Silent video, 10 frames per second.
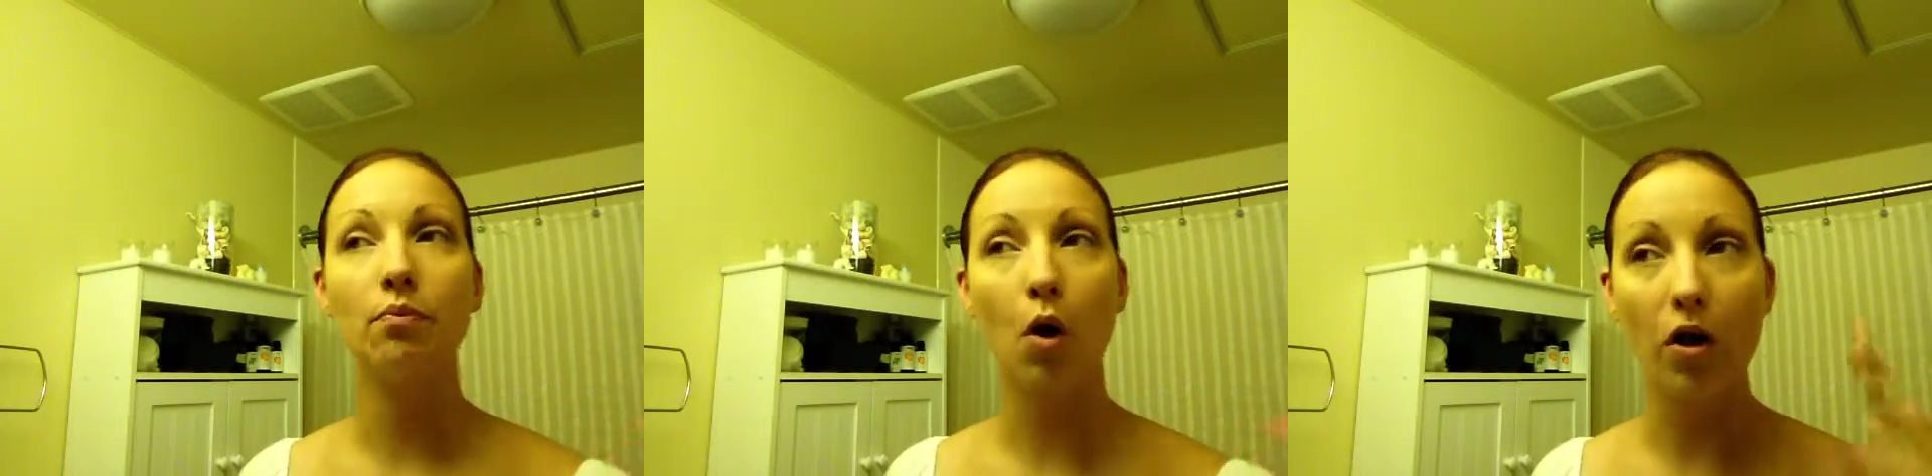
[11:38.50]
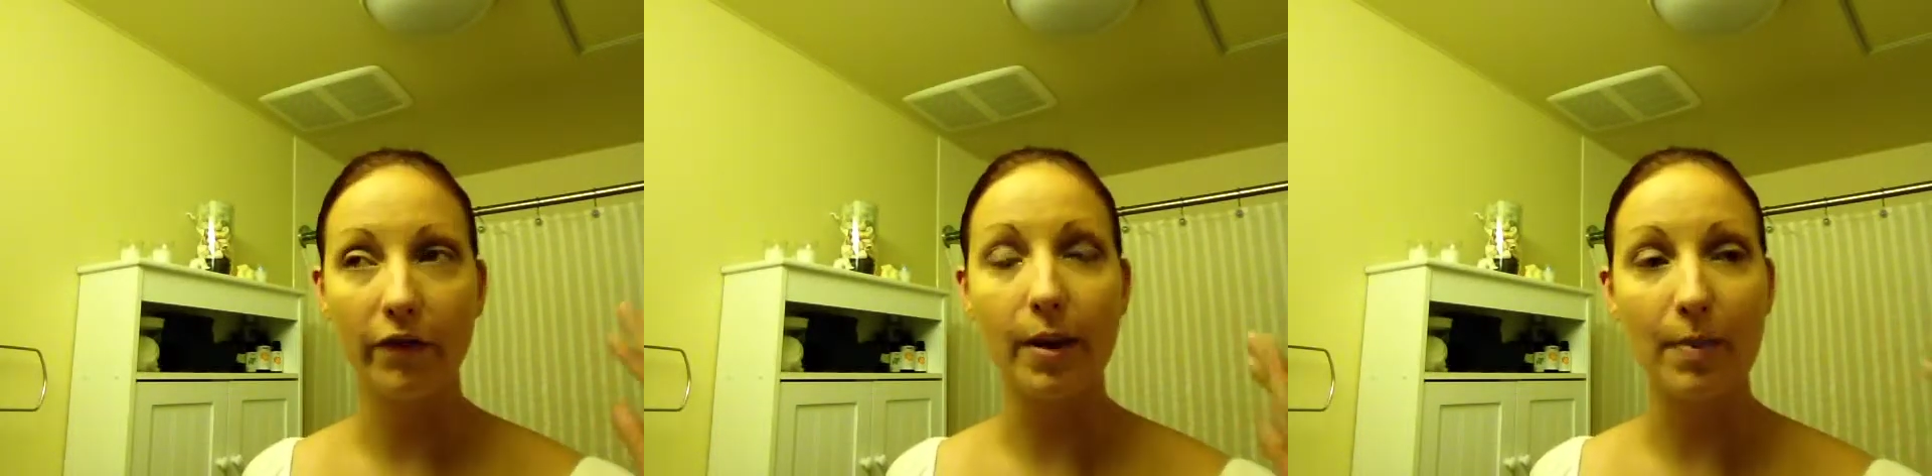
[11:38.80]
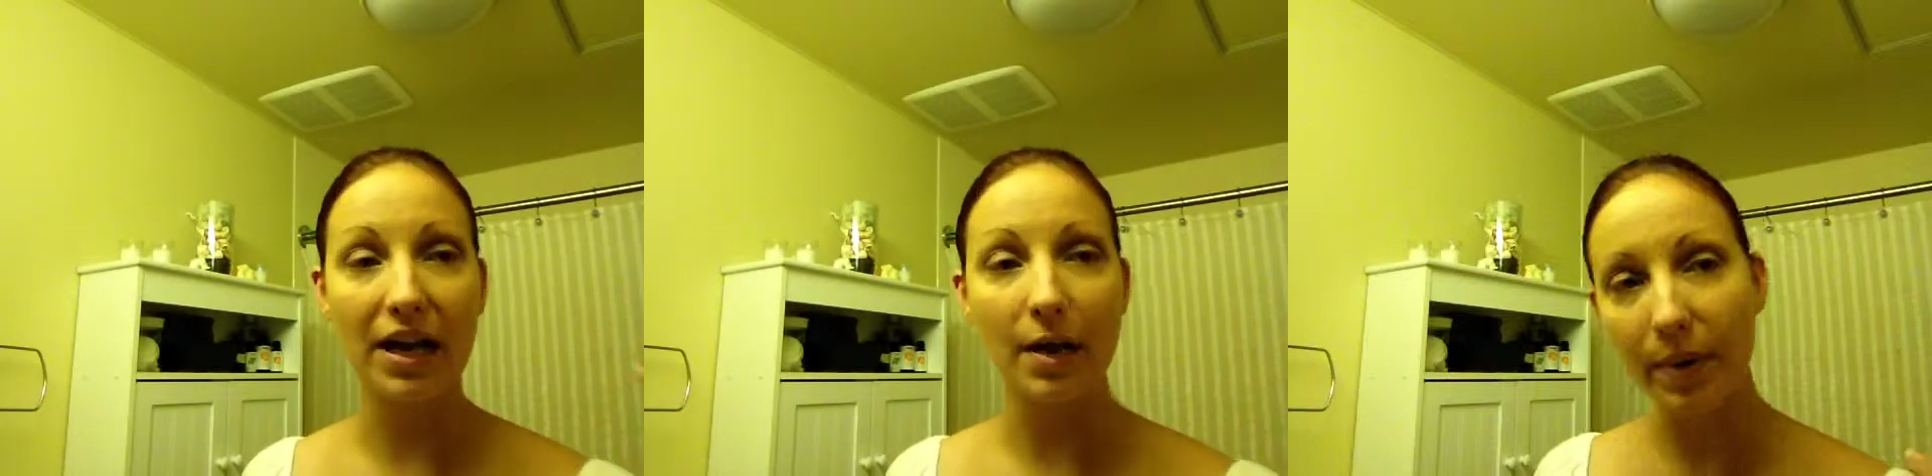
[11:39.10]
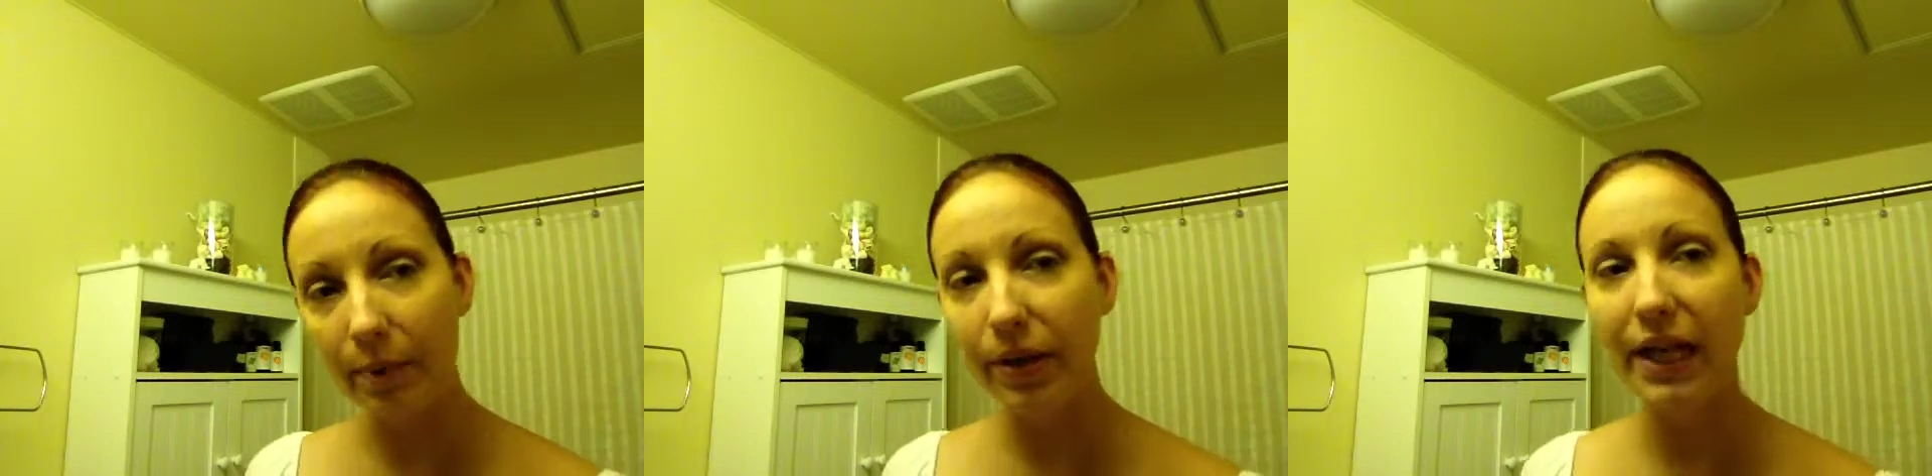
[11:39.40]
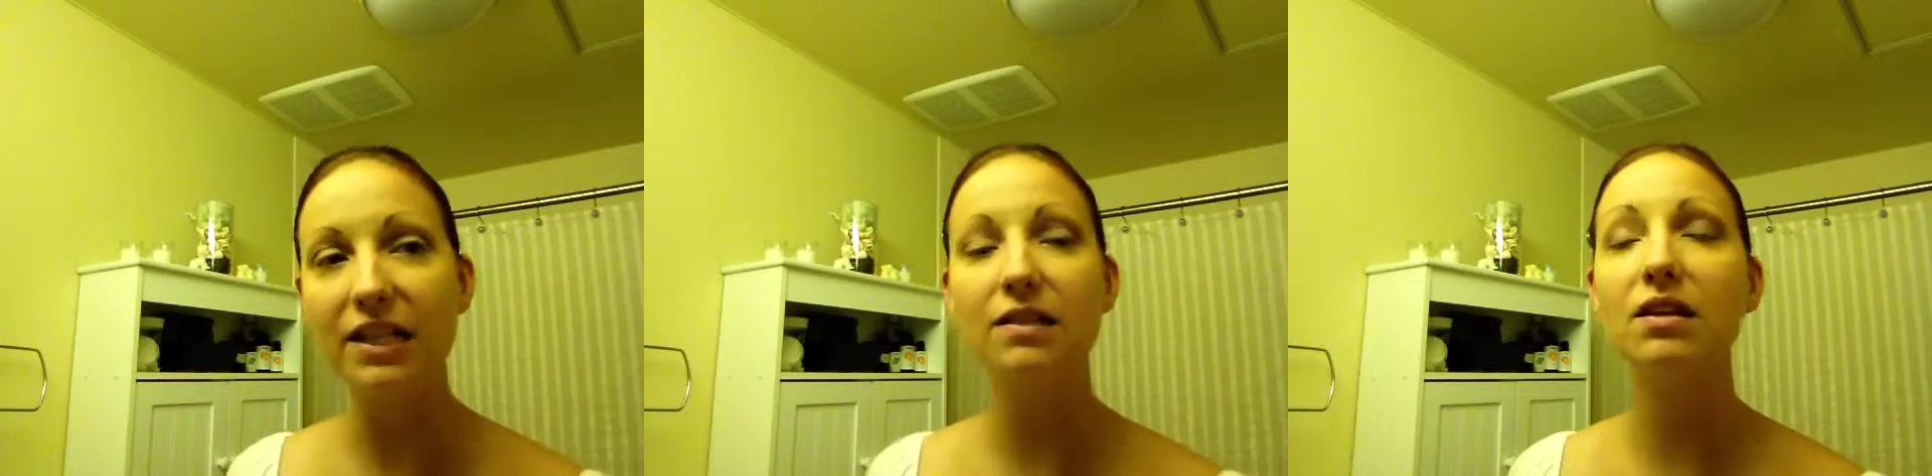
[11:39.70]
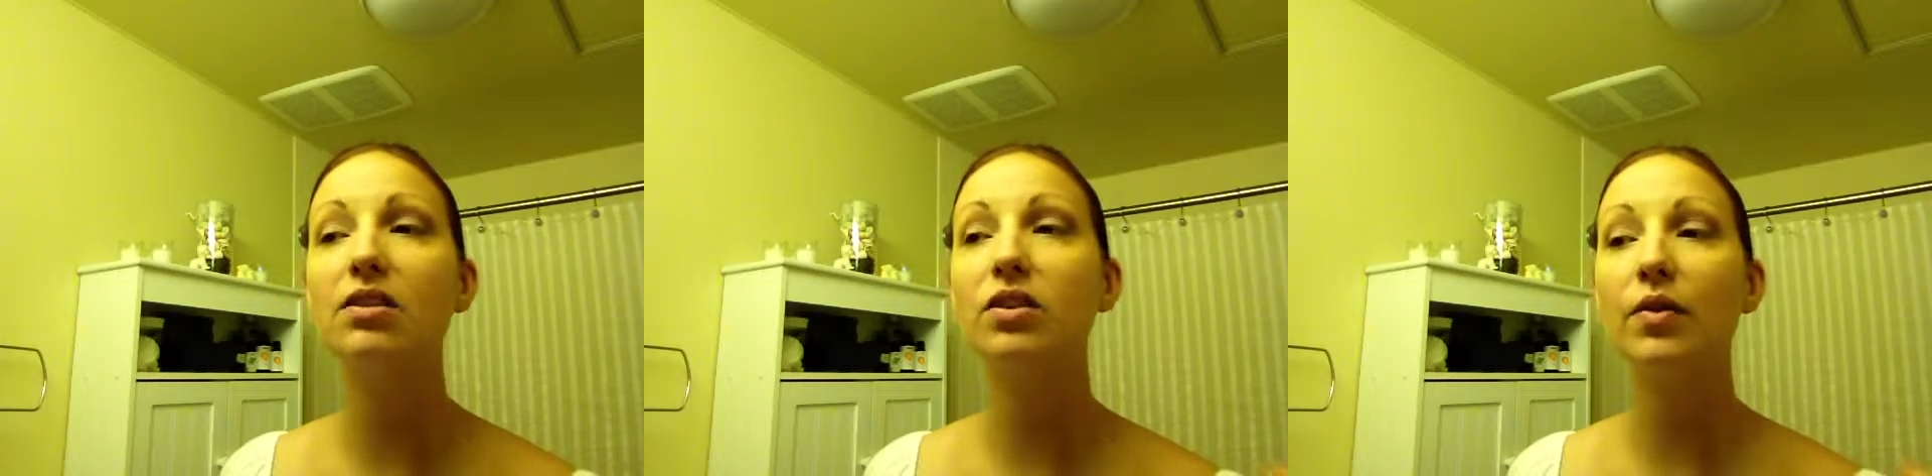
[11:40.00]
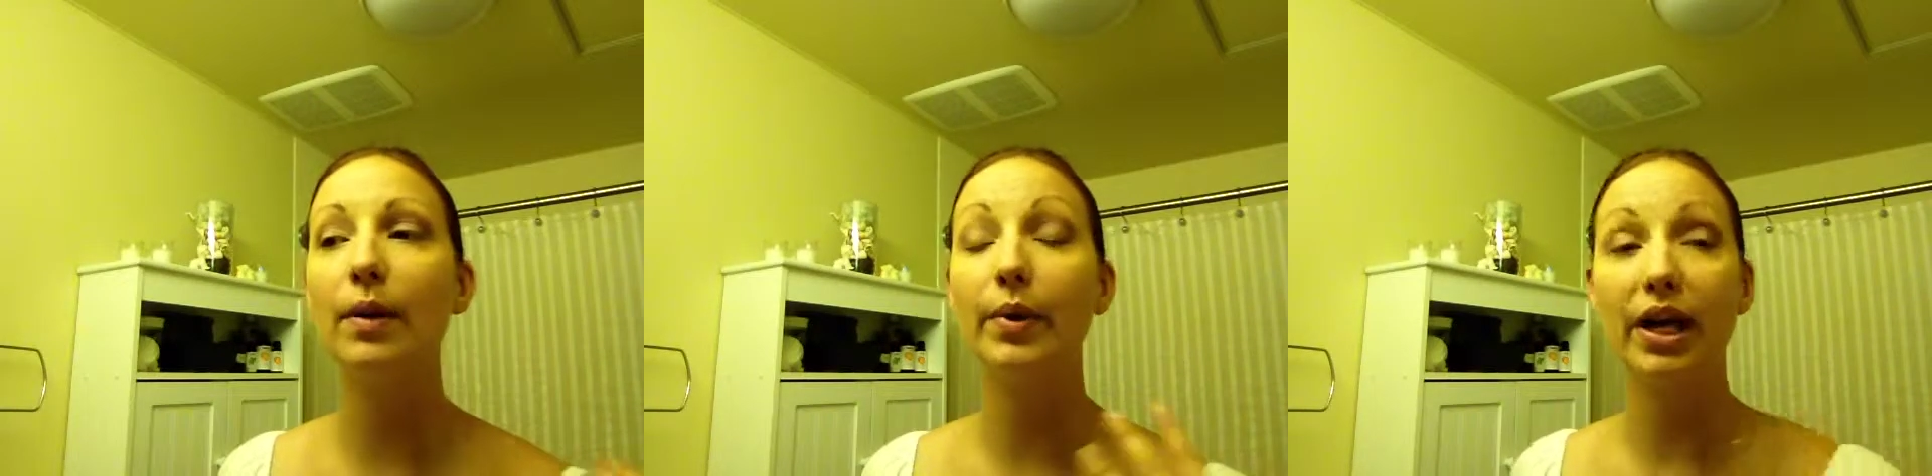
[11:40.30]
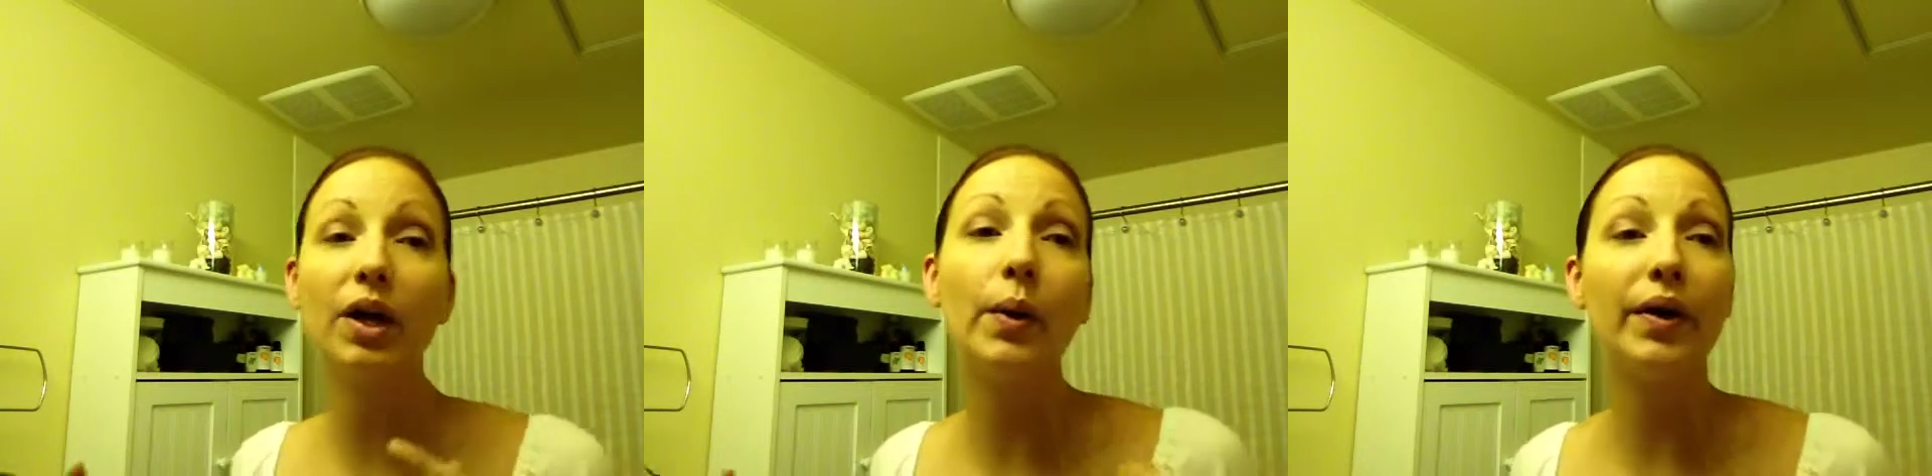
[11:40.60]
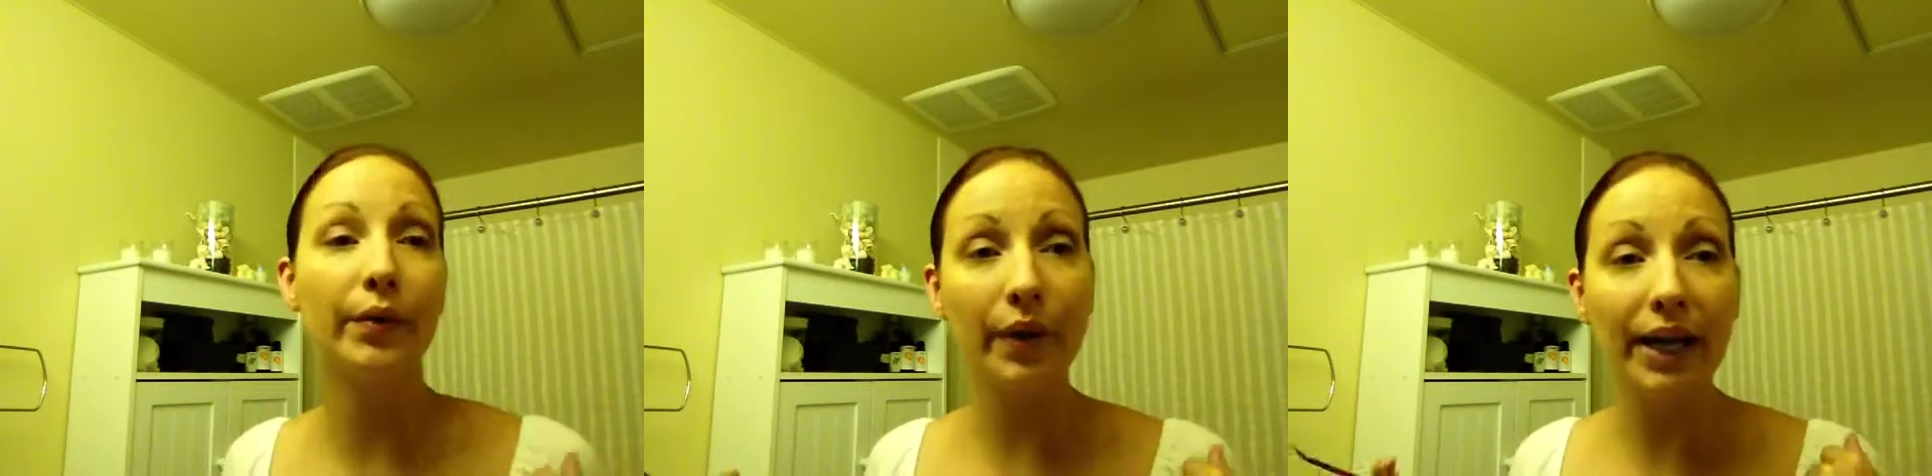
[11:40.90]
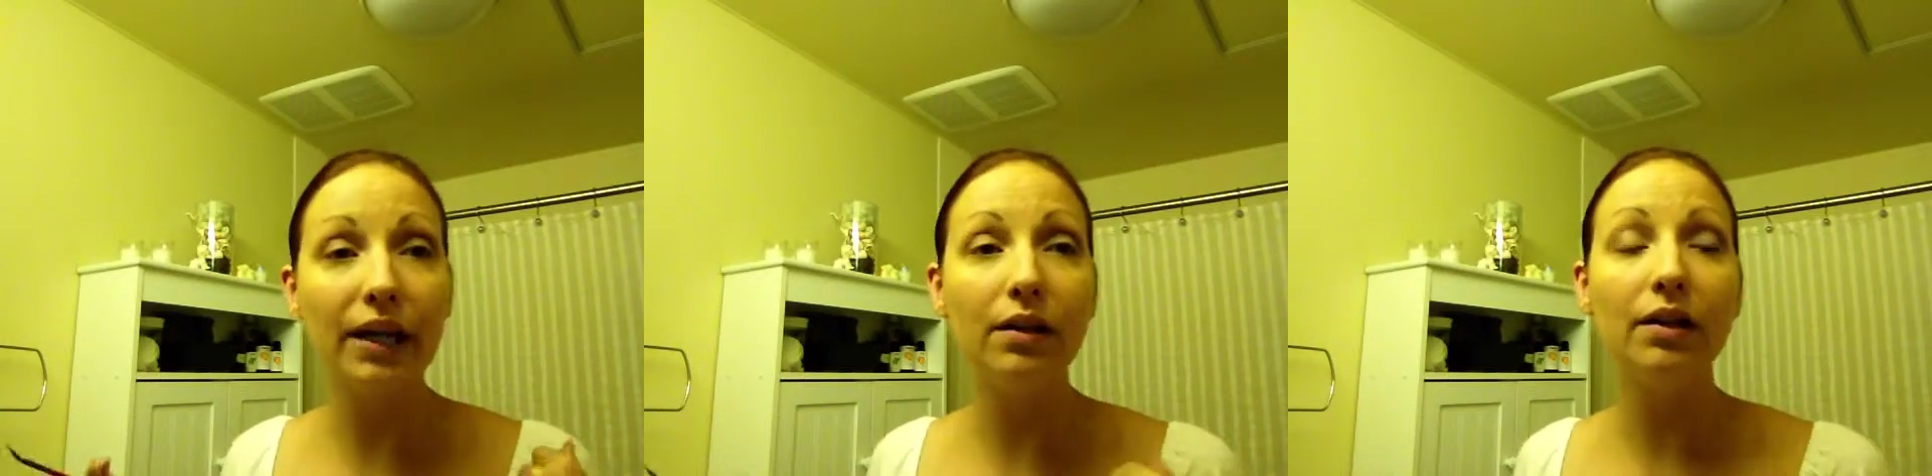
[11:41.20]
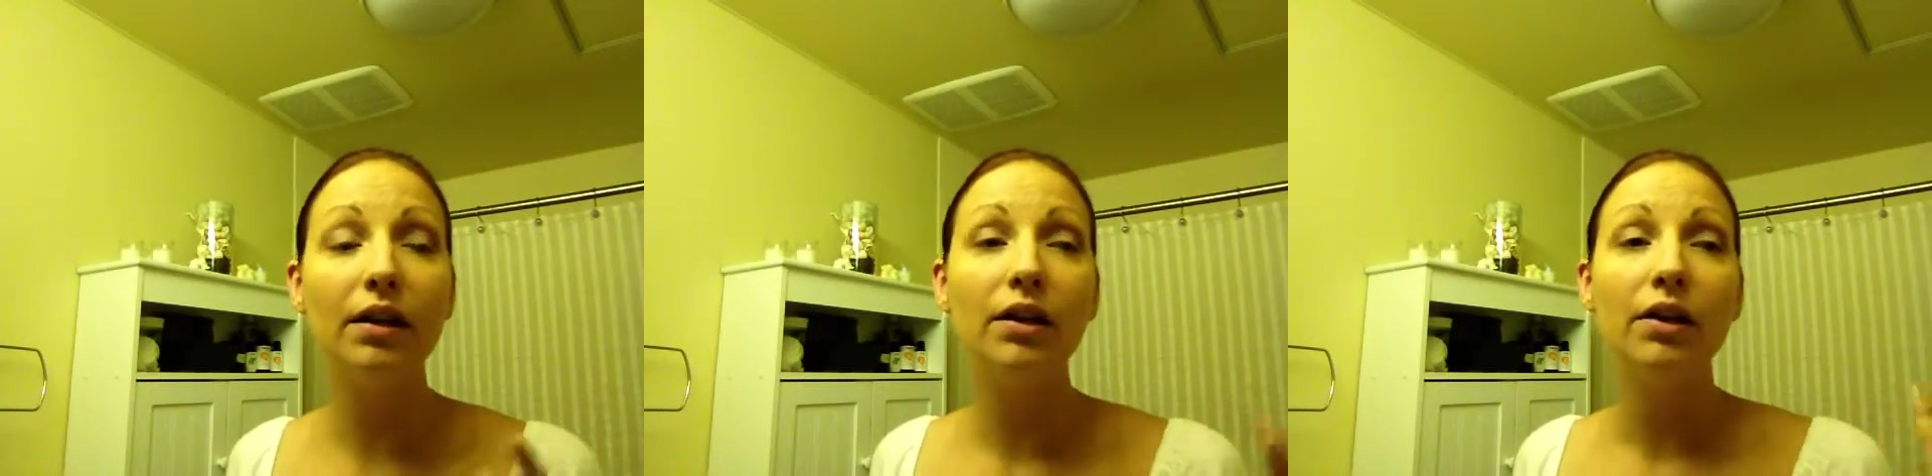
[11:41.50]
all of my makeup in place so that when I go out in the rain,